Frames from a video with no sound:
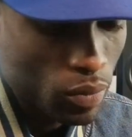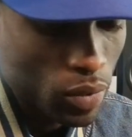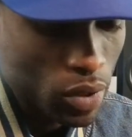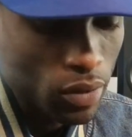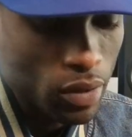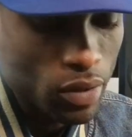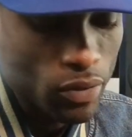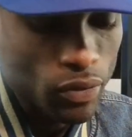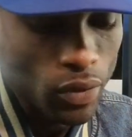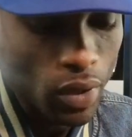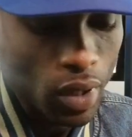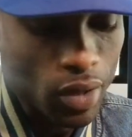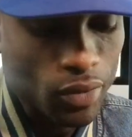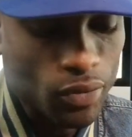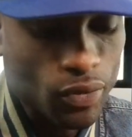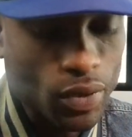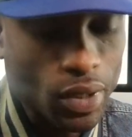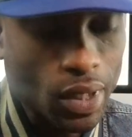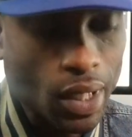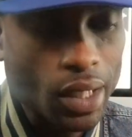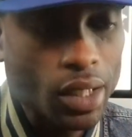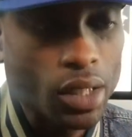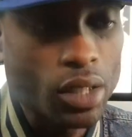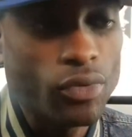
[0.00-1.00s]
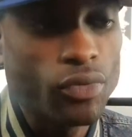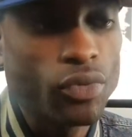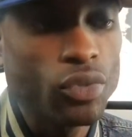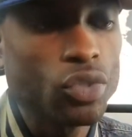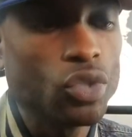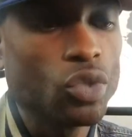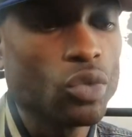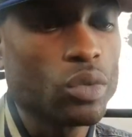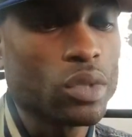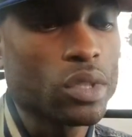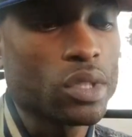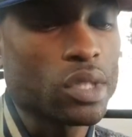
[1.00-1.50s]
if I feel like if you're
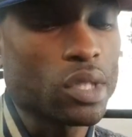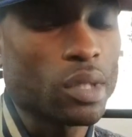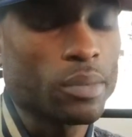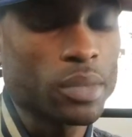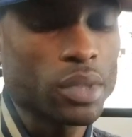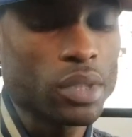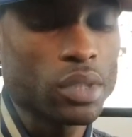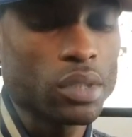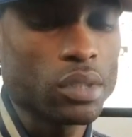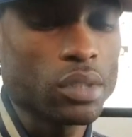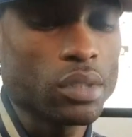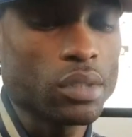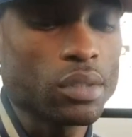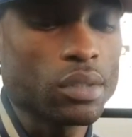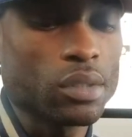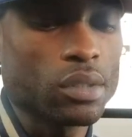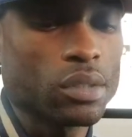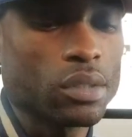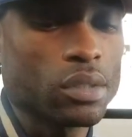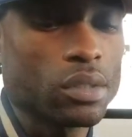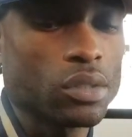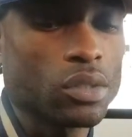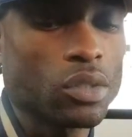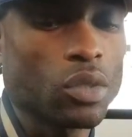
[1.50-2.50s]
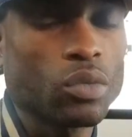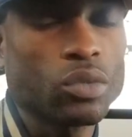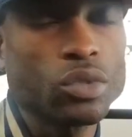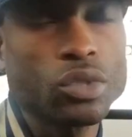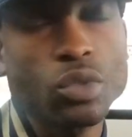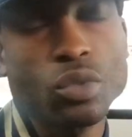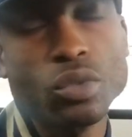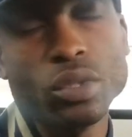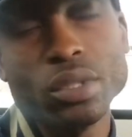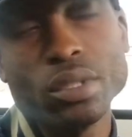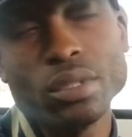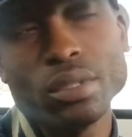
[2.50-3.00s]
doing something, don't
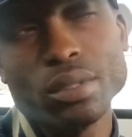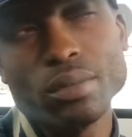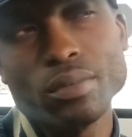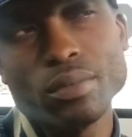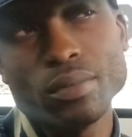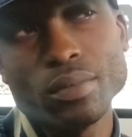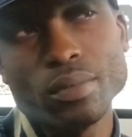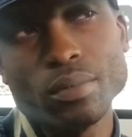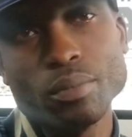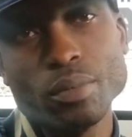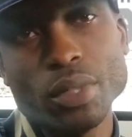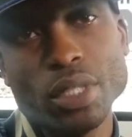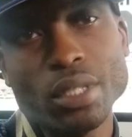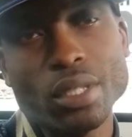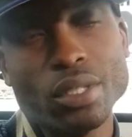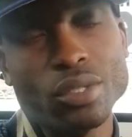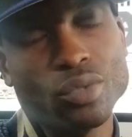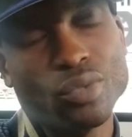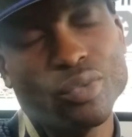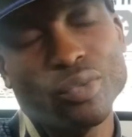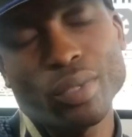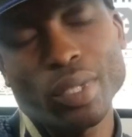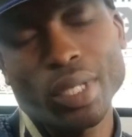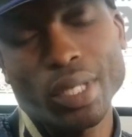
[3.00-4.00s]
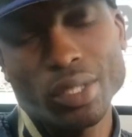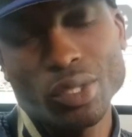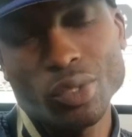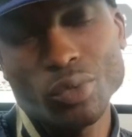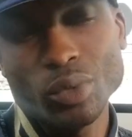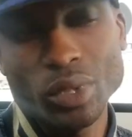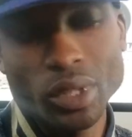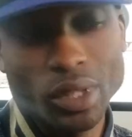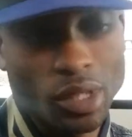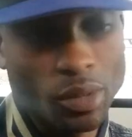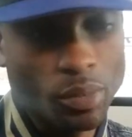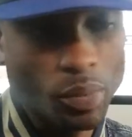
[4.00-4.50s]
do it because you feel like you
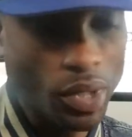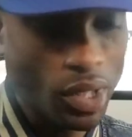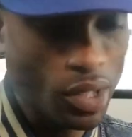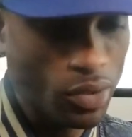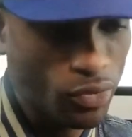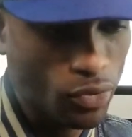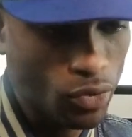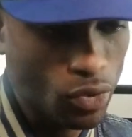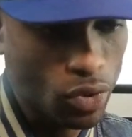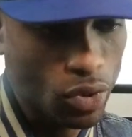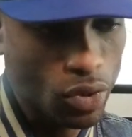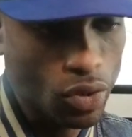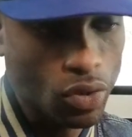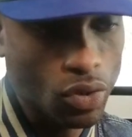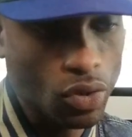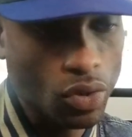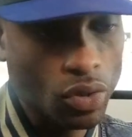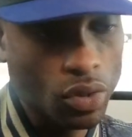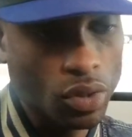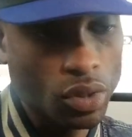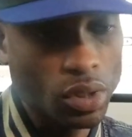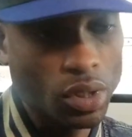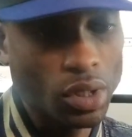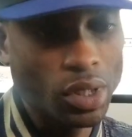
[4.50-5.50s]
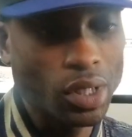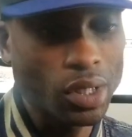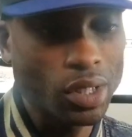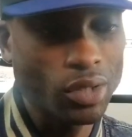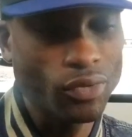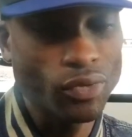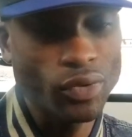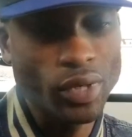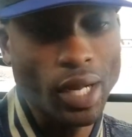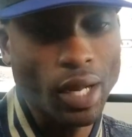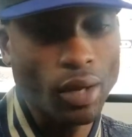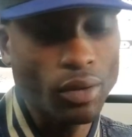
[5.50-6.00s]
want to get paid for it or you're looking
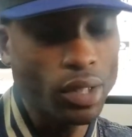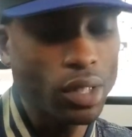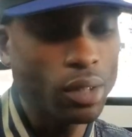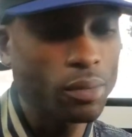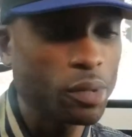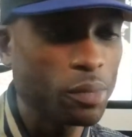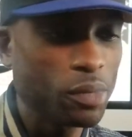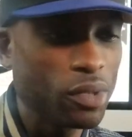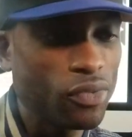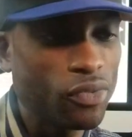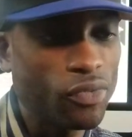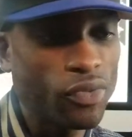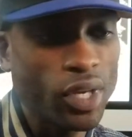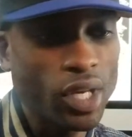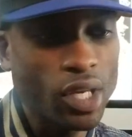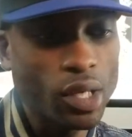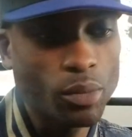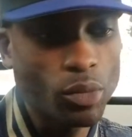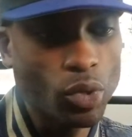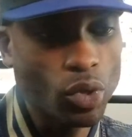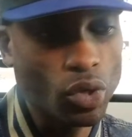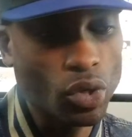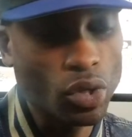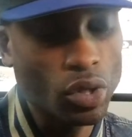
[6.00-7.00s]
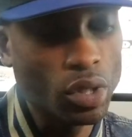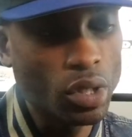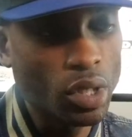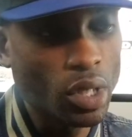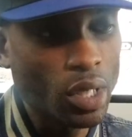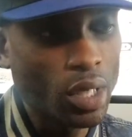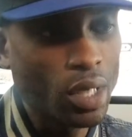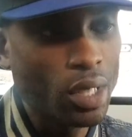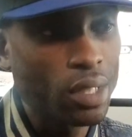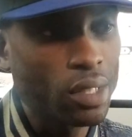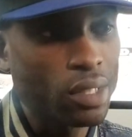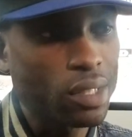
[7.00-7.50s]
for the outcome to be fame or
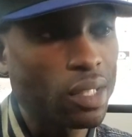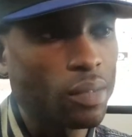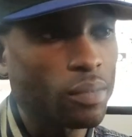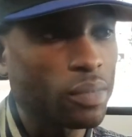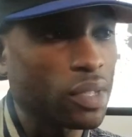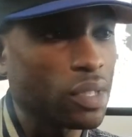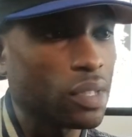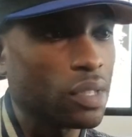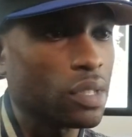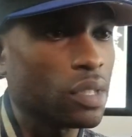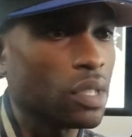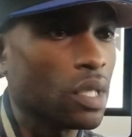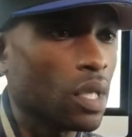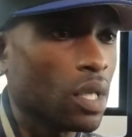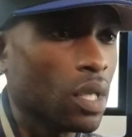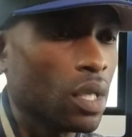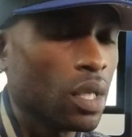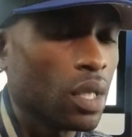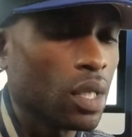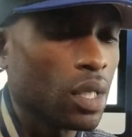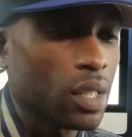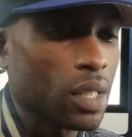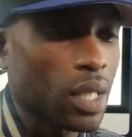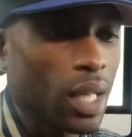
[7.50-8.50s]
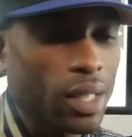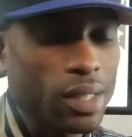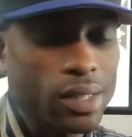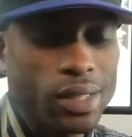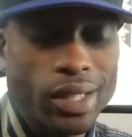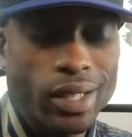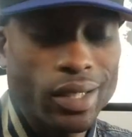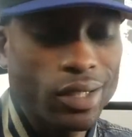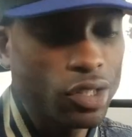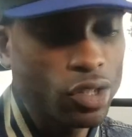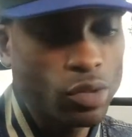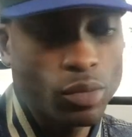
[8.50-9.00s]
something
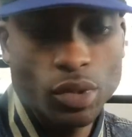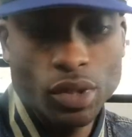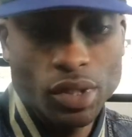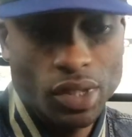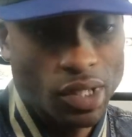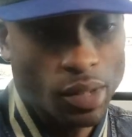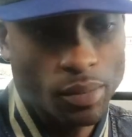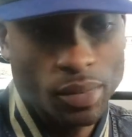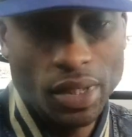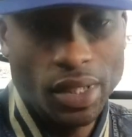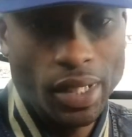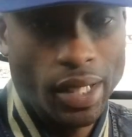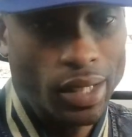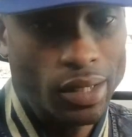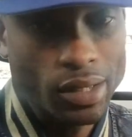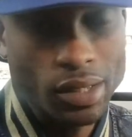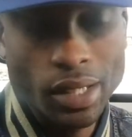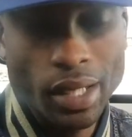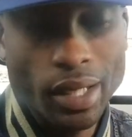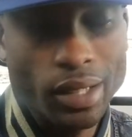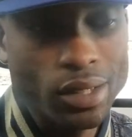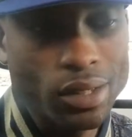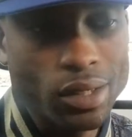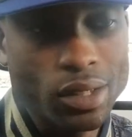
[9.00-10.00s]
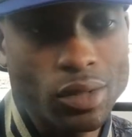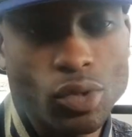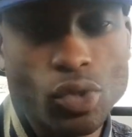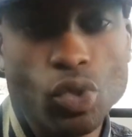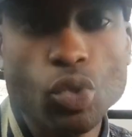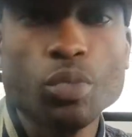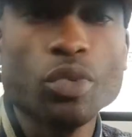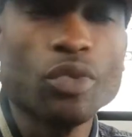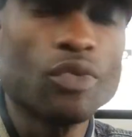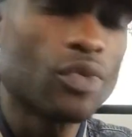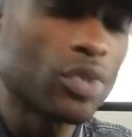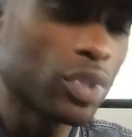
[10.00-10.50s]
non-tangible, something that's
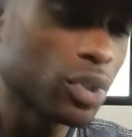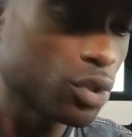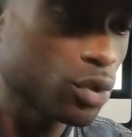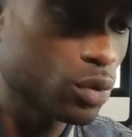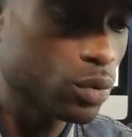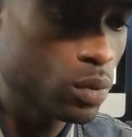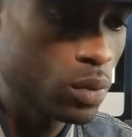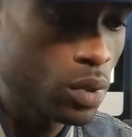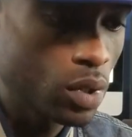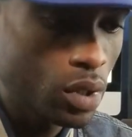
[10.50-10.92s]
superficial.